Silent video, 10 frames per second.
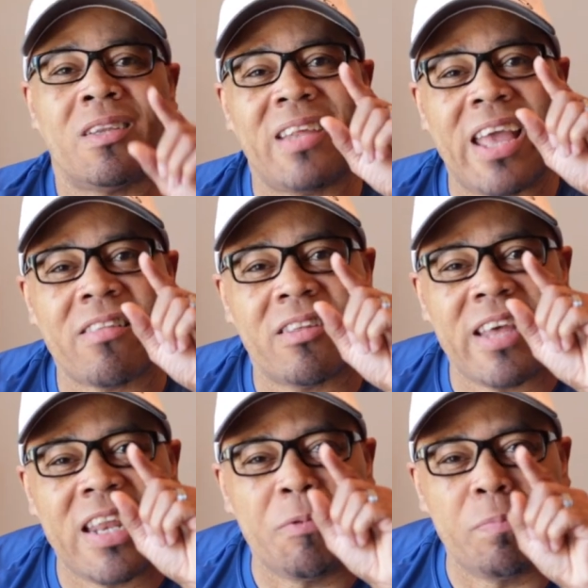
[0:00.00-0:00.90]
Today is
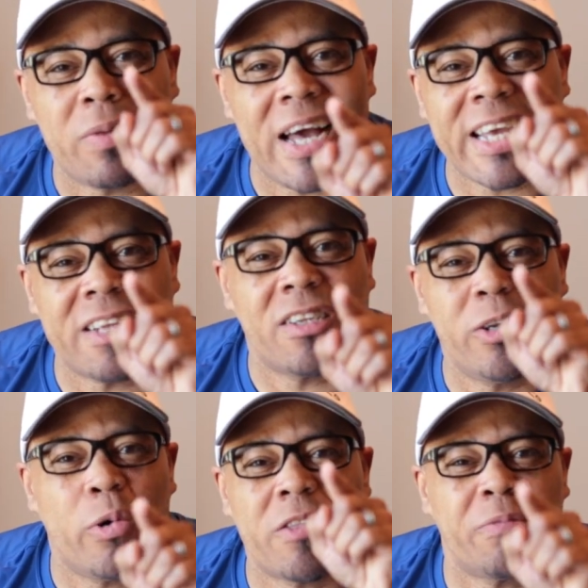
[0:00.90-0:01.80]
the day that we block out
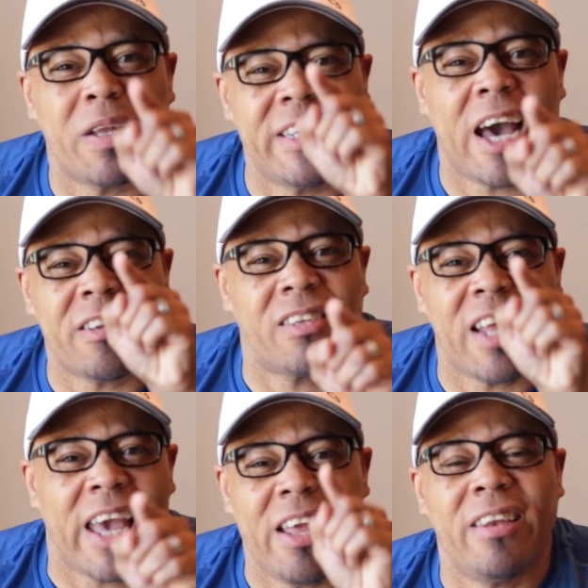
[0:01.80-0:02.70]
the noise from the doubters
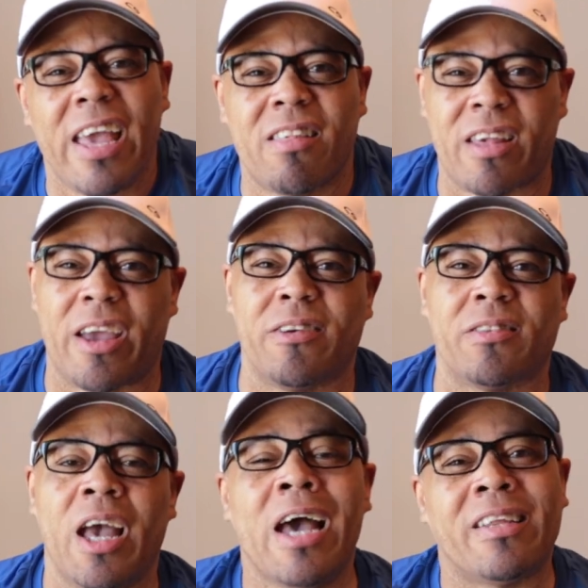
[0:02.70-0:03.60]
and the hate
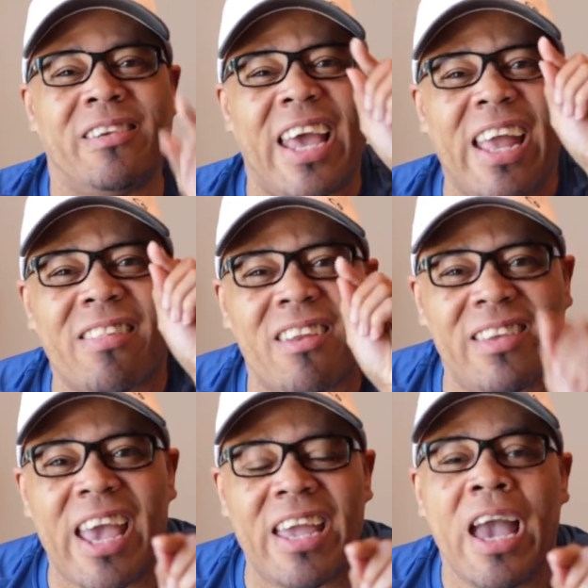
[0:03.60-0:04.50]
naysayers. Today is
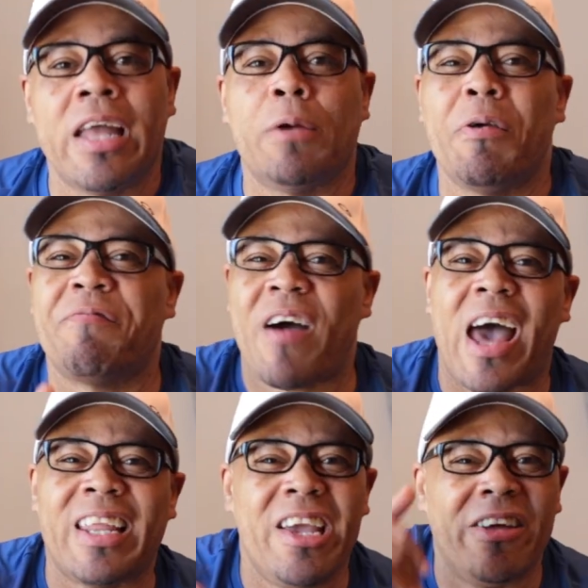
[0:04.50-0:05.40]
the day that we
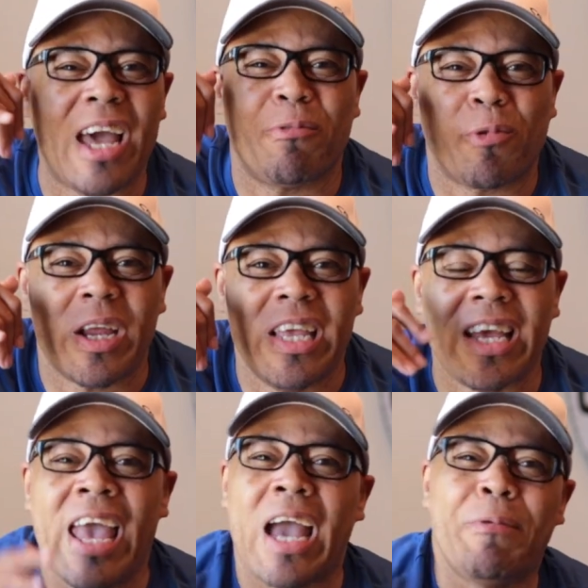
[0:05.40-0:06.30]
finally hear that
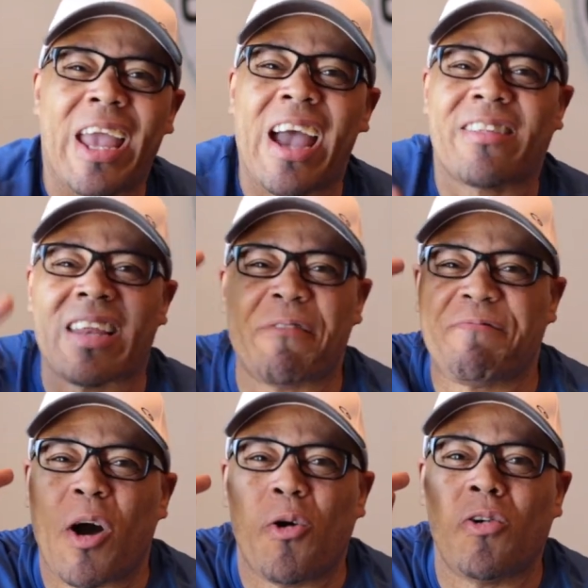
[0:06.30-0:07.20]
ring and we answer
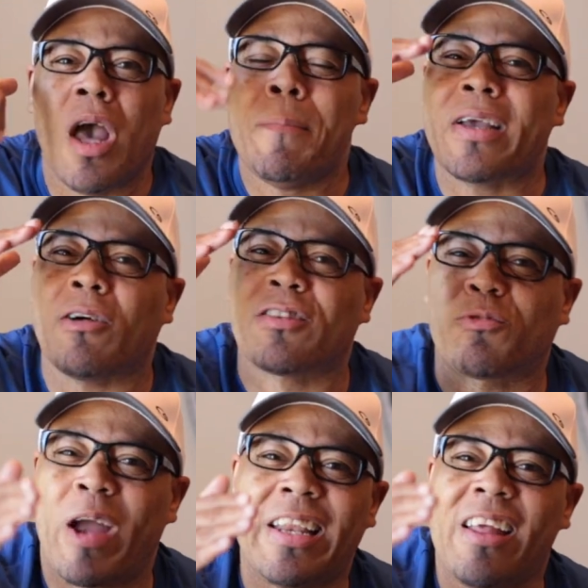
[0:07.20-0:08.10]
that phone
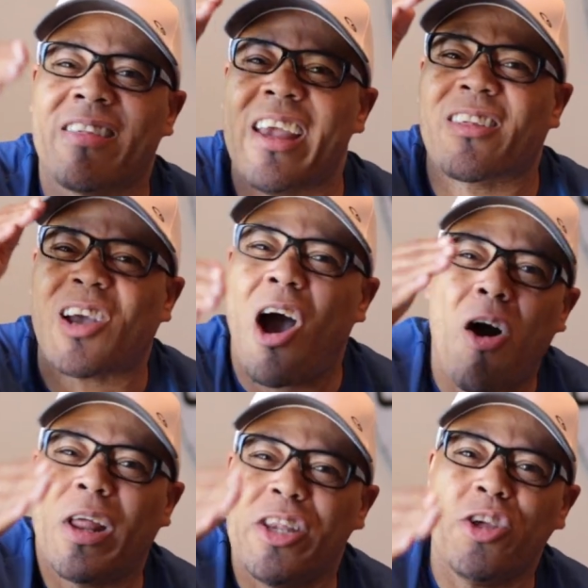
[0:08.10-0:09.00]
because greatness is
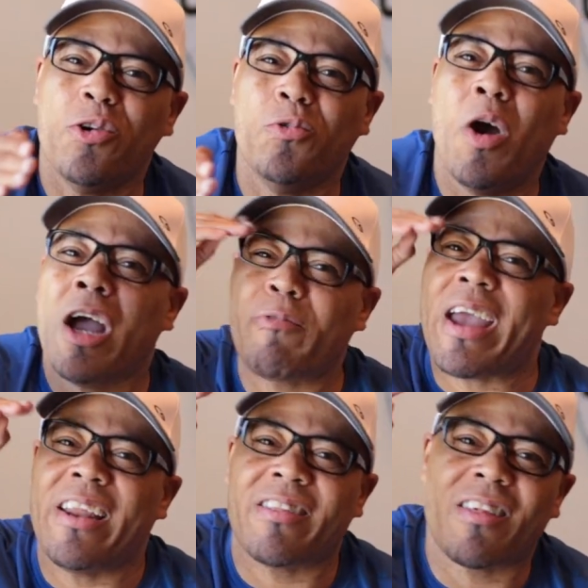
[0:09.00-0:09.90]
calling you.
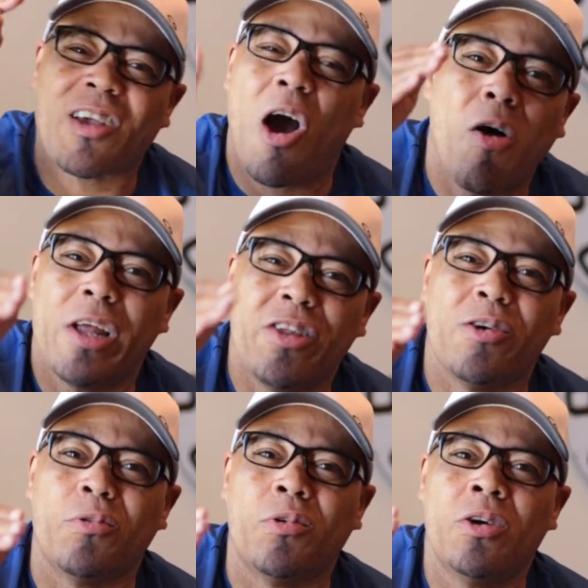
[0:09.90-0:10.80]
Greatness is
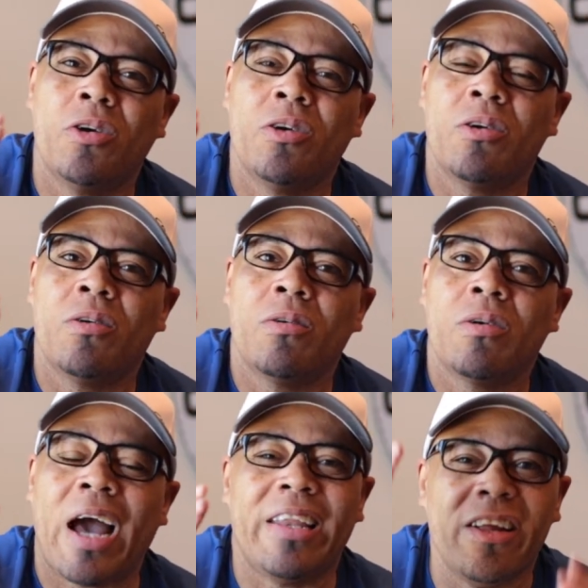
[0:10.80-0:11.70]
calling you.
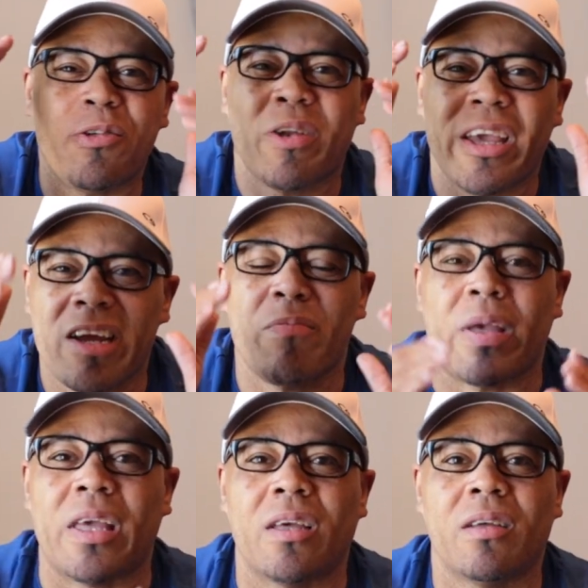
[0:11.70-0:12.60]
I need you to hear
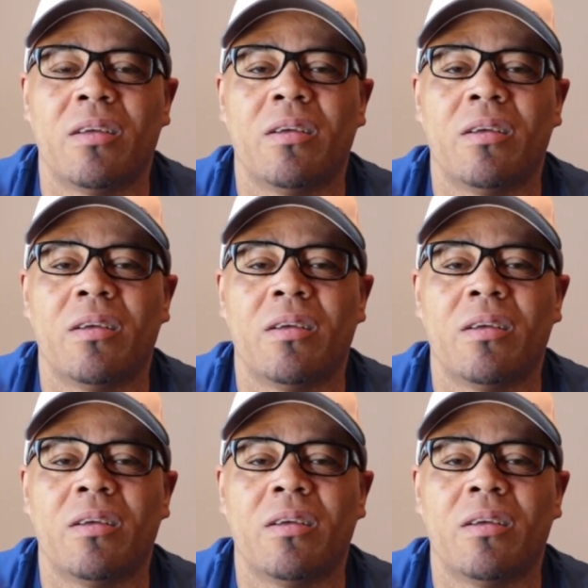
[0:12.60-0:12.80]
me.